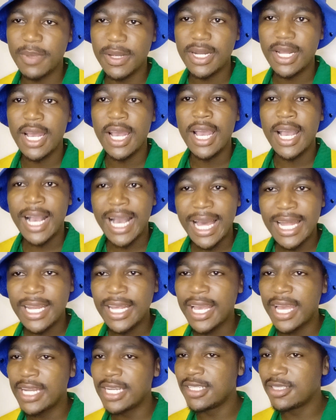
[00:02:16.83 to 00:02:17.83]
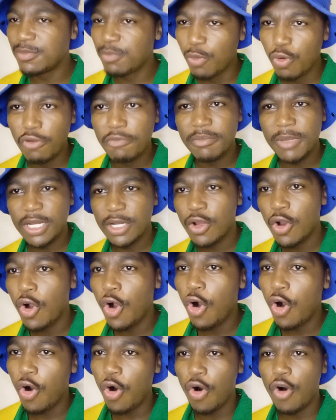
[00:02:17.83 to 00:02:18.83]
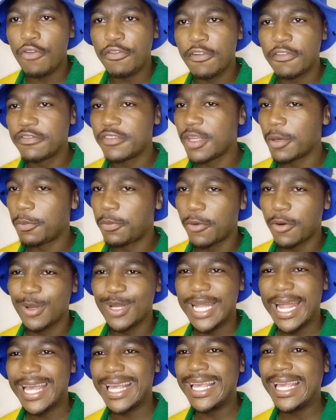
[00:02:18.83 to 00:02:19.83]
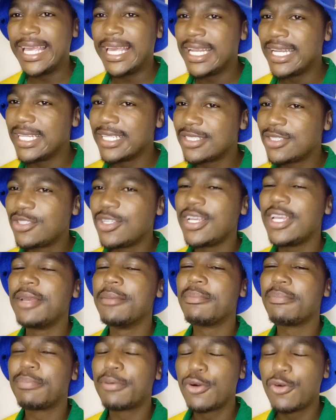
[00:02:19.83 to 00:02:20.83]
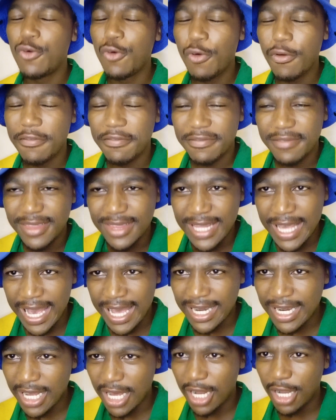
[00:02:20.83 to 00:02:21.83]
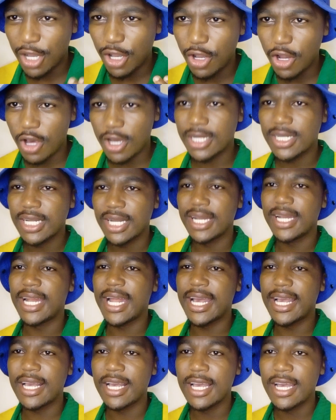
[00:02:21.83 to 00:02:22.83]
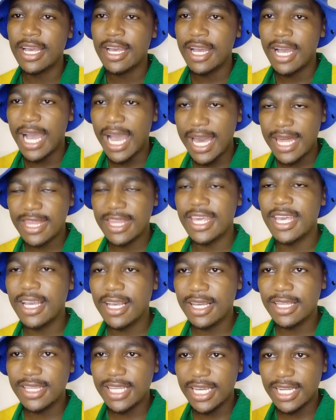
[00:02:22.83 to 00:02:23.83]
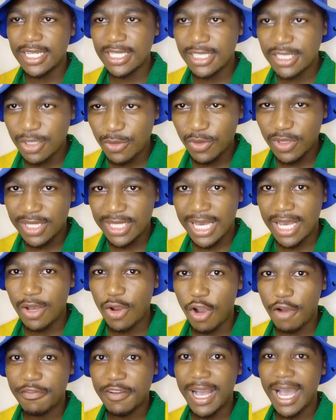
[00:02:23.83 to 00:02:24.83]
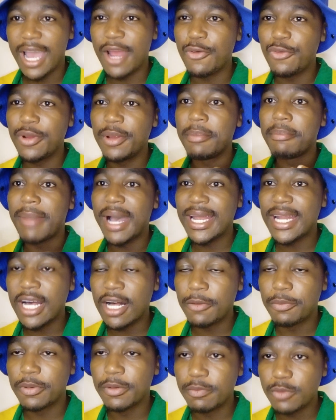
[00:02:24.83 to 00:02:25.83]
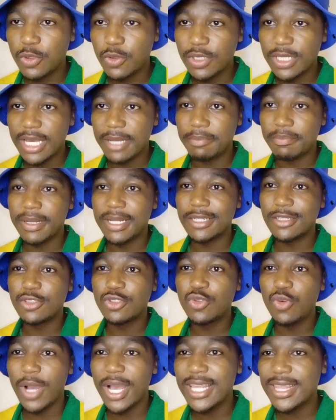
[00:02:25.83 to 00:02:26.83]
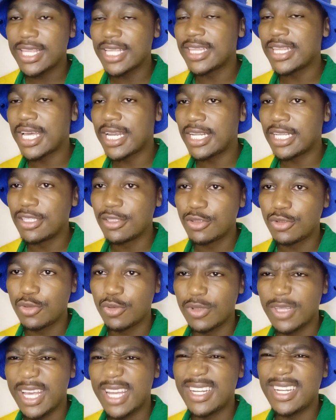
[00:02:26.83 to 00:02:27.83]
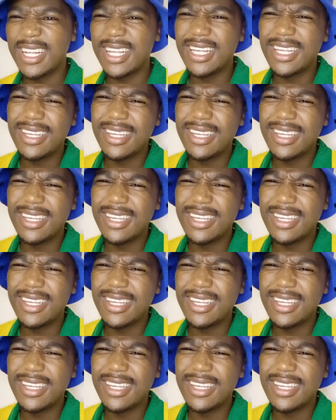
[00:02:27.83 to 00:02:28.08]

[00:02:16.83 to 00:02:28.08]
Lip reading: But cutting and his movement off of the ball, like, he needs to improve that a lot. Like, I think the addition of Kyrie might help him do that. But do I think that he'll do that?